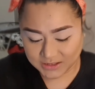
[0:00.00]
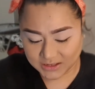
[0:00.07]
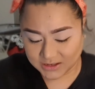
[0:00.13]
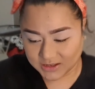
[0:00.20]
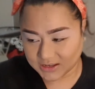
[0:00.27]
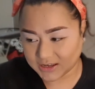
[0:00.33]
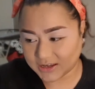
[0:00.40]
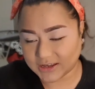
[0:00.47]

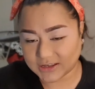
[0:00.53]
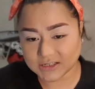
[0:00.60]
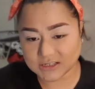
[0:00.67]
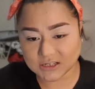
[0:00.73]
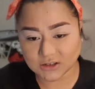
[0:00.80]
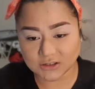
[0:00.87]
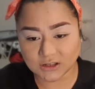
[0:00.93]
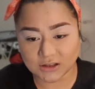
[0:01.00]
Okay,
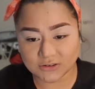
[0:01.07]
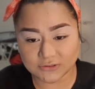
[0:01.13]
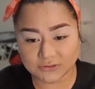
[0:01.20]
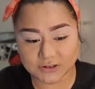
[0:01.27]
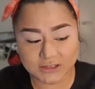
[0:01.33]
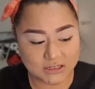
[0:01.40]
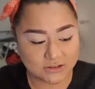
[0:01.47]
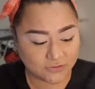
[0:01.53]
so now for
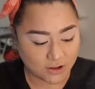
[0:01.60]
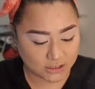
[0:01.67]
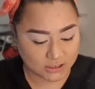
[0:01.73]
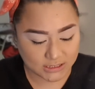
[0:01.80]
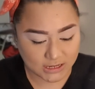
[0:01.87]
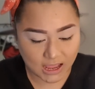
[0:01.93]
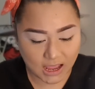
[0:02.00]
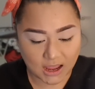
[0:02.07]
this
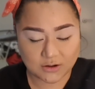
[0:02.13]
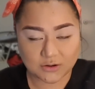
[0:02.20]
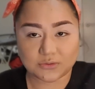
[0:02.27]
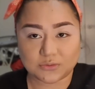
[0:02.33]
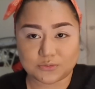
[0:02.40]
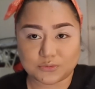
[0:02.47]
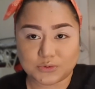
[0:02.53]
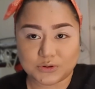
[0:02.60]
foxy eye,
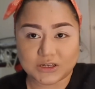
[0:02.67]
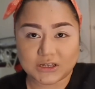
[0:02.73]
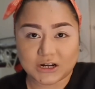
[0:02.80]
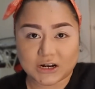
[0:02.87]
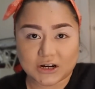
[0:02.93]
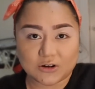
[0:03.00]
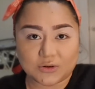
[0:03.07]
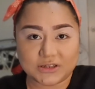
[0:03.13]
we
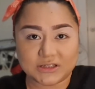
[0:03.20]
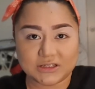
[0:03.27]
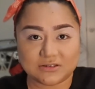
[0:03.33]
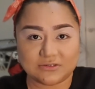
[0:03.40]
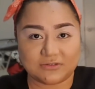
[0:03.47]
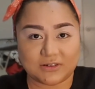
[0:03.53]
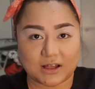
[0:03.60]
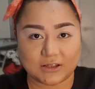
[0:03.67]
are going to
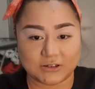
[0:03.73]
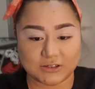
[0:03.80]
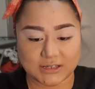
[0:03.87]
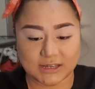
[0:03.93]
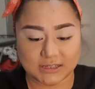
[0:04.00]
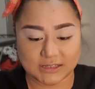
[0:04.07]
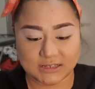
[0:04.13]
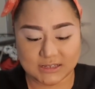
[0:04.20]
follow
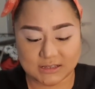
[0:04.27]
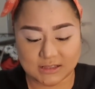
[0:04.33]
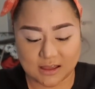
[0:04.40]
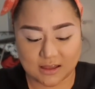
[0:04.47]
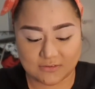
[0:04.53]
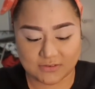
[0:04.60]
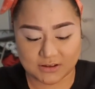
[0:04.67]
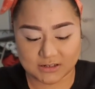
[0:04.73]
Dentist
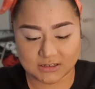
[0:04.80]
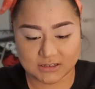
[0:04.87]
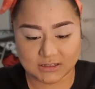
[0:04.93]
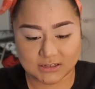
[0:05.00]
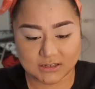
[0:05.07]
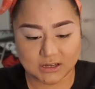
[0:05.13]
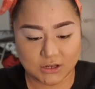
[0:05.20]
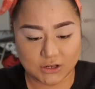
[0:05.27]
Lava's
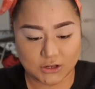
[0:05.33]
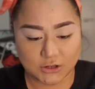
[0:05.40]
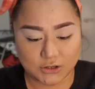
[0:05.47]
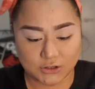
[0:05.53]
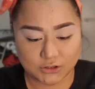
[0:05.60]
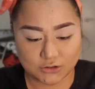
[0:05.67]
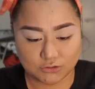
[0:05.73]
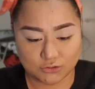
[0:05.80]

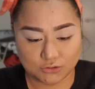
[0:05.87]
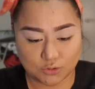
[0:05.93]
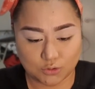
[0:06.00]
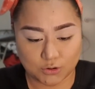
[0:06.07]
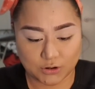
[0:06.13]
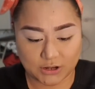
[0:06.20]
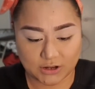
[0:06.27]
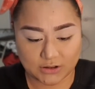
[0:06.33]

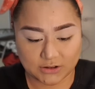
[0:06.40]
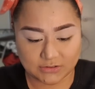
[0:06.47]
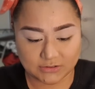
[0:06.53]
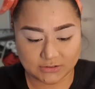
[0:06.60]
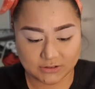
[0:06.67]
tutorial.